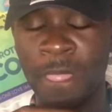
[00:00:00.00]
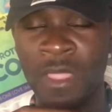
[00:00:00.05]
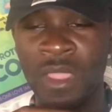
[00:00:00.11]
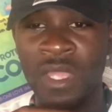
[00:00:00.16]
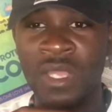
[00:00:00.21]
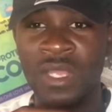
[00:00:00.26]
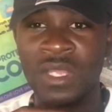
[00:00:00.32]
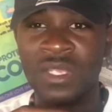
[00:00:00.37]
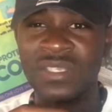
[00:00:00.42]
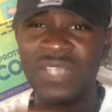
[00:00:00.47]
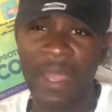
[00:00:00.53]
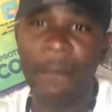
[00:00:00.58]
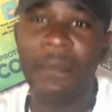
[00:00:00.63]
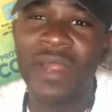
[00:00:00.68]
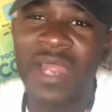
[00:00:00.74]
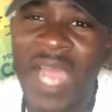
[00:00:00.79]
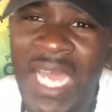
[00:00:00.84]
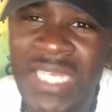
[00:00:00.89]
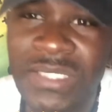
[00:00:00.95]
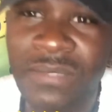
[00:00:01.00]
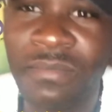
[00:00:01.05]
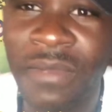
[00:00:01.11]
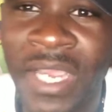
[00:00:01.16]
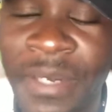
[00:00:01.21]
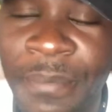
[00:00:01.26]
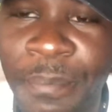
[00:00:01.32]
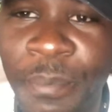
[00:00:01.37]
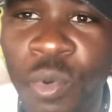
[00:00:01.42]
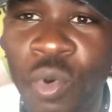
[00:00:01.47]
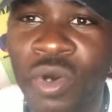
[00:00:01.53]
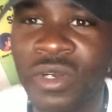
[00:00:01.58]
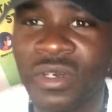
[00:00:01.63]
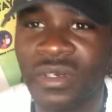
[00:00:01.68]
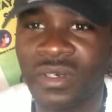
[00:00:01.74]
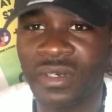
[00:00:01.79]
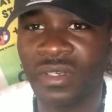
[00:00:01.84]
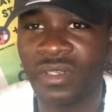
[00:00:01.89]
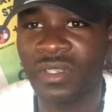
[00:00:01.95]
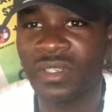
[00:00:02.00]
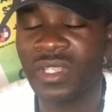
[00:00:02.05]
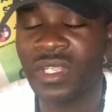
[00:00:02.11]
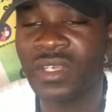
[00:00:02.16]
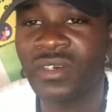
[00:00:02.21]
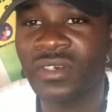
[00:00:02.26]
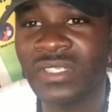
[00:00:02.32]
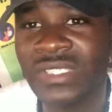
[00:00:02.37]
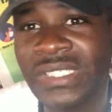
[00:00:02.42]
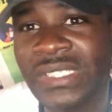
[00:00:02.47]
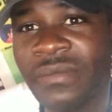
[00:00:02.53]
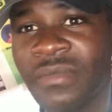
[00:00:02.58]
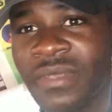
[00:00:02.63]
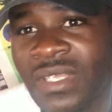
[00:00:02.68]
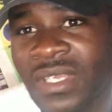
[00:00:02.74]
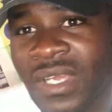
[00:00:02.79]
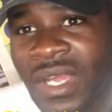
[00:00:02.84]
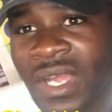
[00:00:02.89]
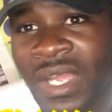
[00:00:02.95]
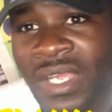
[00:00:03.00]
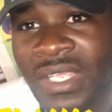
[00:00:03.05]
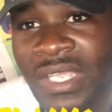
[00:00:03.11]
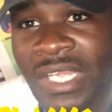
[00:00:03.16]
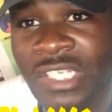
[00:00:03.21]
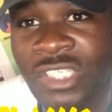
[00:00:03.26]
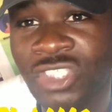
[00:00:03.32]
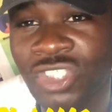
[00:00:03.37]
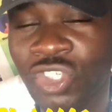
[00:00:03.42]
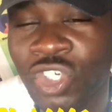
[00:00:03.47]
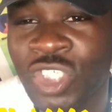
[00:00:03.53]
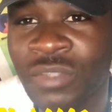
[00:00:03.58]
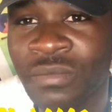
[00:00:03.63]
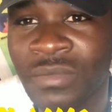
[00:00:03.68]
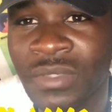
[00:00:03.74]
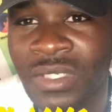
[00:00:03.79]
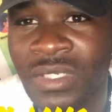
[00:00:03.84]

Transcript: Not because I might poor, you go see me and can judge me.